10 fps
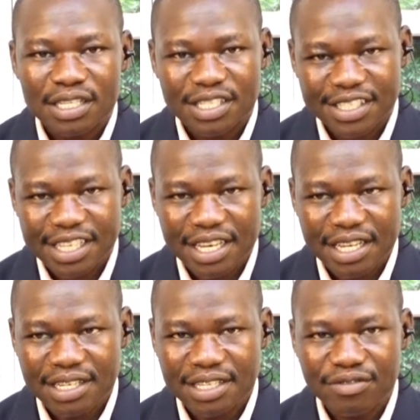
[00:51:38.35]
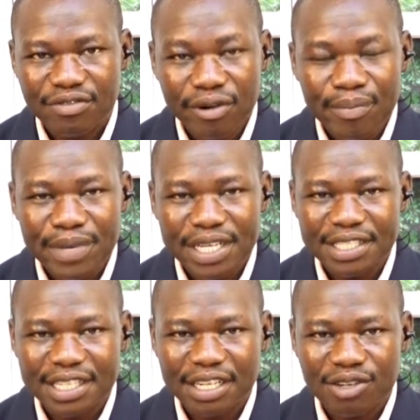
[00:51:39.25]
seeing
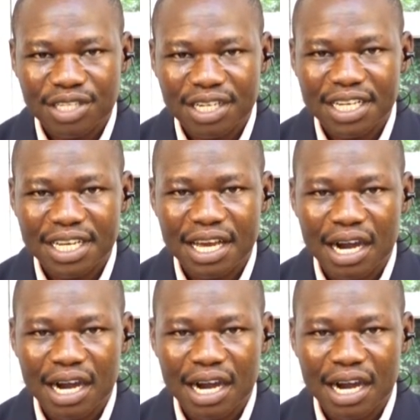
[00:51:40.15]
development not really